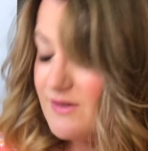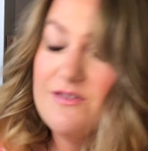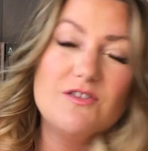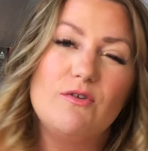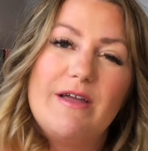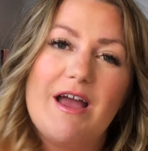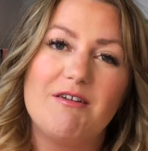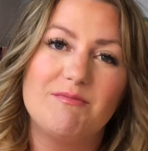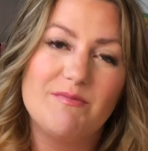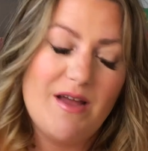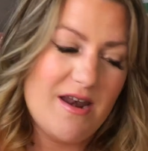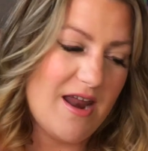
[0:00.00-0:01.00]
So yeah,
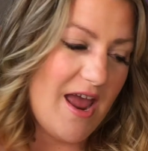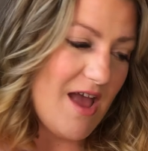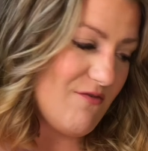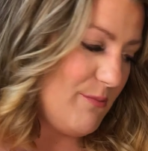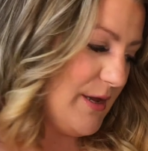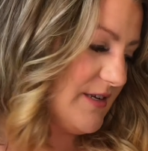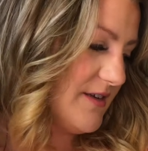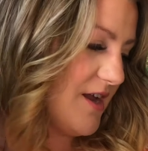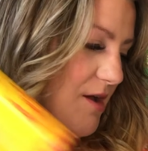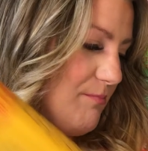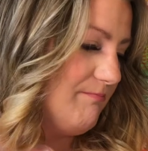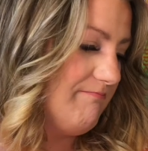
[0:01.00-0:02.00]
and I haven't picked it
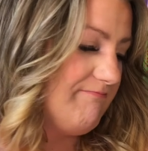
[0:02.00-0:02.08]
up.